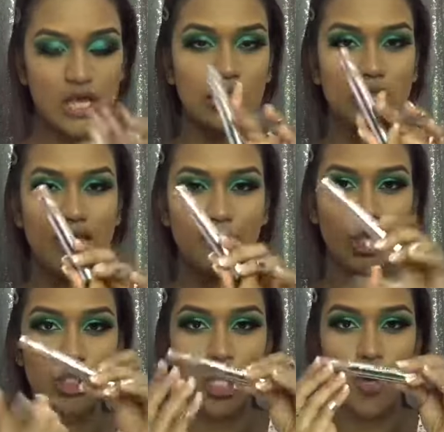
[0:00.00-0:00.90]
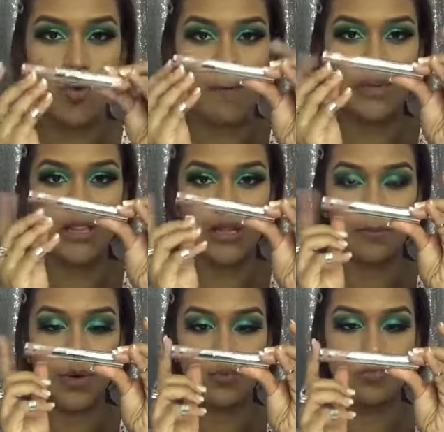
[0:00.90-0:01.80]
Glam Glow
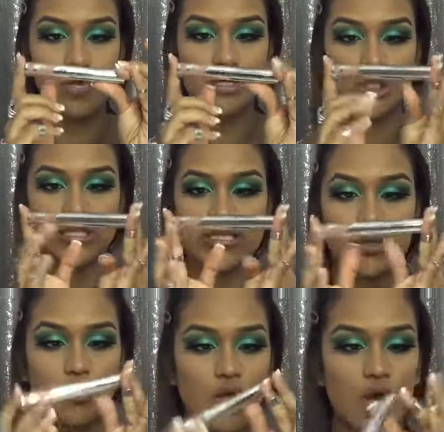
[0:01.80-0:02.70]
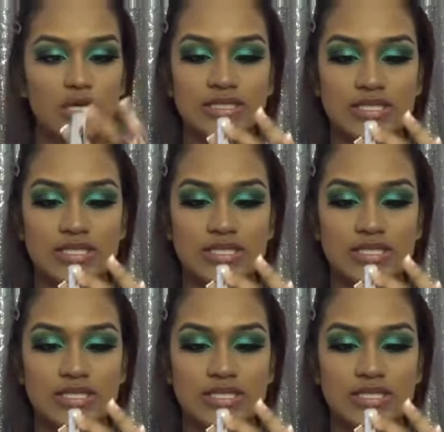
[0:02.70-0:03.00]
Plumprageous gloss.